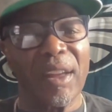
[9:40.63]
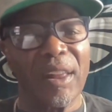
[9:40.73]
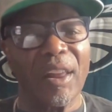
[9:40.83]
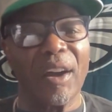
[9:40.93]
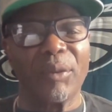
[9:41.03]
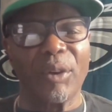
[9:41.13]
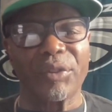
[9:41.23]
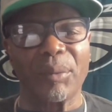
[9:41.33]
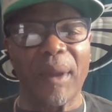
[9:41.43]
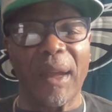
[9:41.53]
and love on
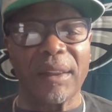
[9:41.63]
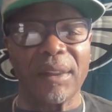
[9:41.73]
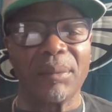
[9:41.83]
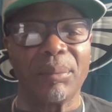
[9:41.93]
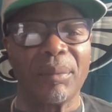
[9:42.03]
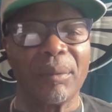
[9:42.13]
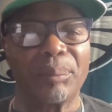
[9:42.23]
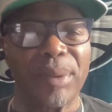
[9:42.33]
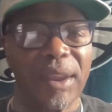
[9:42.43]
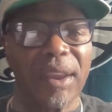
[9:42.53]
somebody.
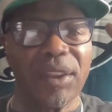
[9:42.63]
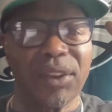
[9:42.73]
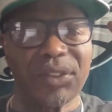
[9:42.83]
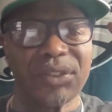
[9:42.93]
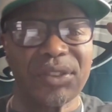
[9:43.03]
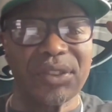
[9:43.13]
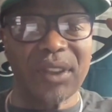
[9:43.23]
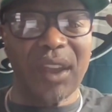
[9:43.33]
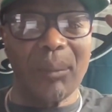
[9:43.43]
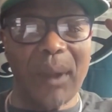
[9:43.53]
Peace.
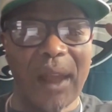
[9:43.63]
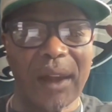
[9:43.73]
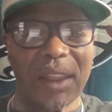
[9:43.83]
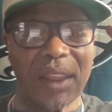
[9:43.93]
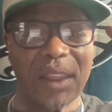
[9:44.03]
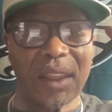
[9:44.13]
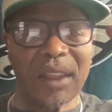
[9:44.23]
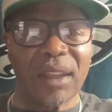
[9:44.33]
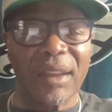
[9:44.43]
I'm out of here.